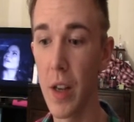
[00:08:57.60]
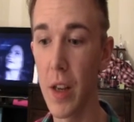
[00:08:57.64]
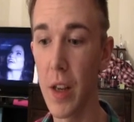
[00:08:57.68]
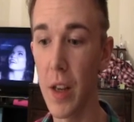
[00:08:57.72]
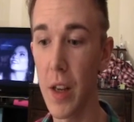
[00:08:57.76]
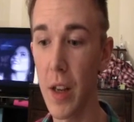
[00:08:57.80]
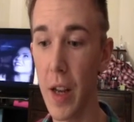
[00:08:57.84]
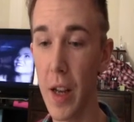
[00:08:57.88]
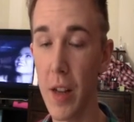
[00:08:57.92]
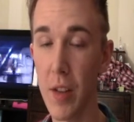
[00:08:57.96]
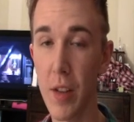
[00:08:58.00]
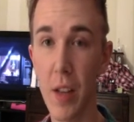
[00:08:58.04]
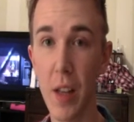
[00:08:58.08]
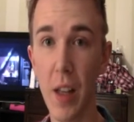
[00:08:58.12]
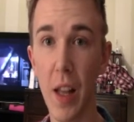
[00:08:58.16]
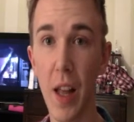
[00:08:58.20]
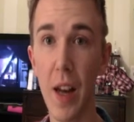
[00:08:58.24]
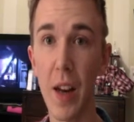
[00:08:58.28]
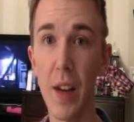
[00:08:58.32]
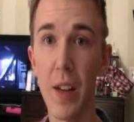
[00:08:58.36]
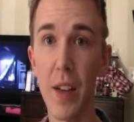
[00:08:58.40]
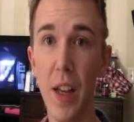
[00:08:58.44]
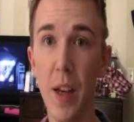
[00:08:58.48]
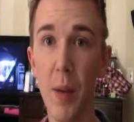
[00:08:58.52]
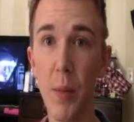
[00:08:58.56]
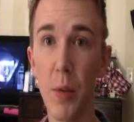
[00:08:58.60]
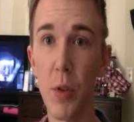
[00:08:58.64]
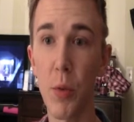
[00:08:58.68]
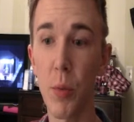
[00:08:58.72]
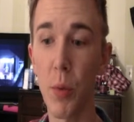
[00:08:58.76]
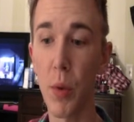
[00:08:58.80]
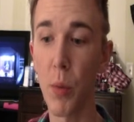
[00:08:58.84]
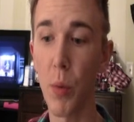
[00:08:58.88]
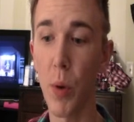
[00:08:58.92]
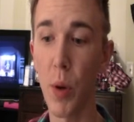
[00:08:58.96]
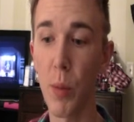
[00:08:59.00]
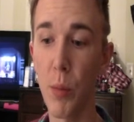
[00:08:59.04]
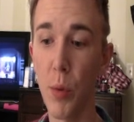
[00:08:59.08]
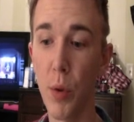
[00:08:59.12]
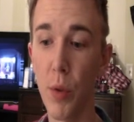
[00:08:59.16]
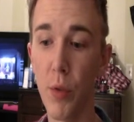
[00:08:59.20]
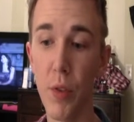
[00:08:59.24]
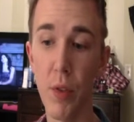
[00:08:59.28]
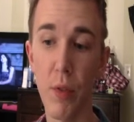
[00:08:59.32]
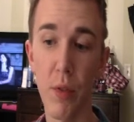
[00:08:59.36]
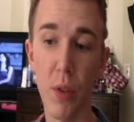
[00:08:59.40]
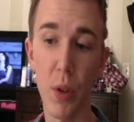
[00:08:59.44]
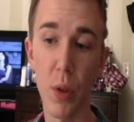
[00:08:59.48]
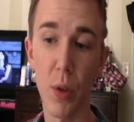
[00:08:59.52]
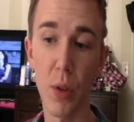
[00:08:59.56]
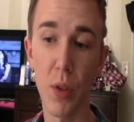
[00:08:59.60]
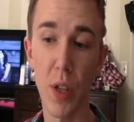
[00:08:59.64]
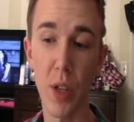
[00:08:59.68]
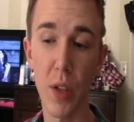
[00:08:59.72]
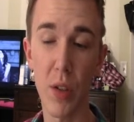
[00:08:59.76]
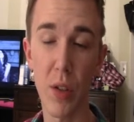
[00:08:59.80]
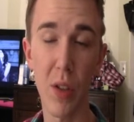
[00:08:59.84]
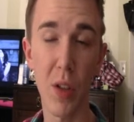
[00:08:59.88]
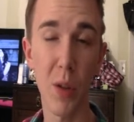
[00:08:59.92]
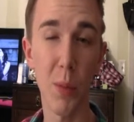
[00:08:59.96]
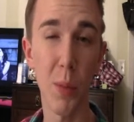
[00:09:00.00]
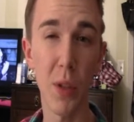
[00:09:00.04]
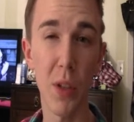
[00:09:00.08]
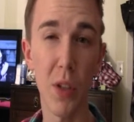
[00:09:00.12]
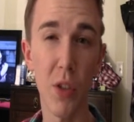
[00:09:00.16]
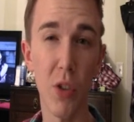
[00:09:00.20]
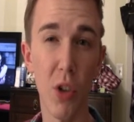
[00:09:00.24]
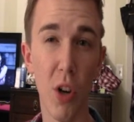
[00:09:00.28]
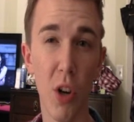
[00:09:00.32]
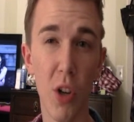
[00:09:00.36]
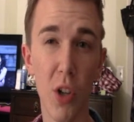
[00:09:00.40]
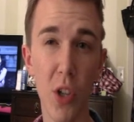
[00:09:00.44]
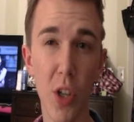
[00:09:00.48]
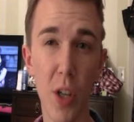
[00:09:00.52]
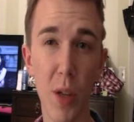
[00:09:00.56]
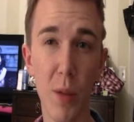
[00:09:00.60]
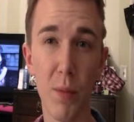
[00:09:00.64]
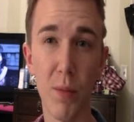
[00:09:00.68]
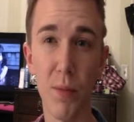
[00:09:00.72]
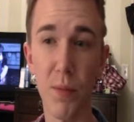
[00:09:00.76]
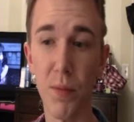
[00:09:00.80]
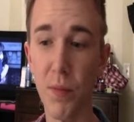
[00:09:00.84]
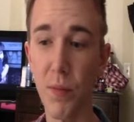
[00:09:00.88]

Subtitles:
That's a lot of damage with one move, even though it takes a little bit to charge up.